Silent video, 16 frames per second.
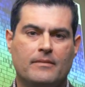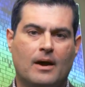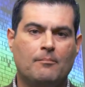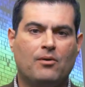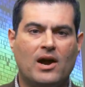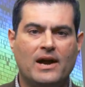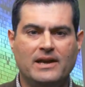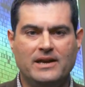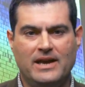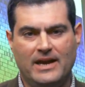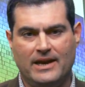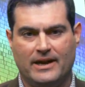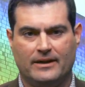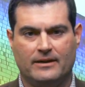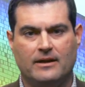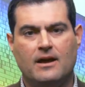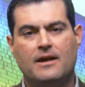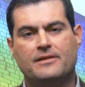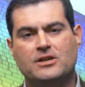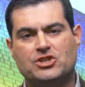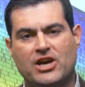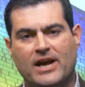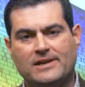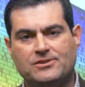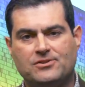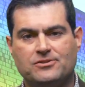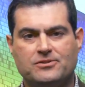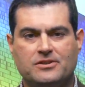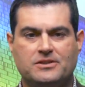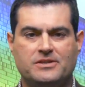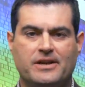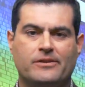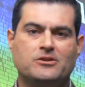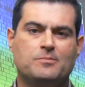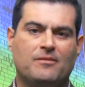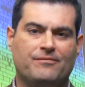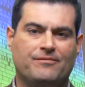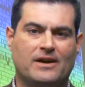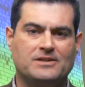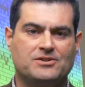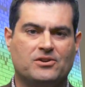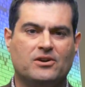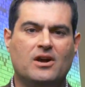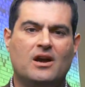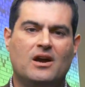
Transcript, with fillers: I'm Brian Keating, the Chancellor's Distinguished Professor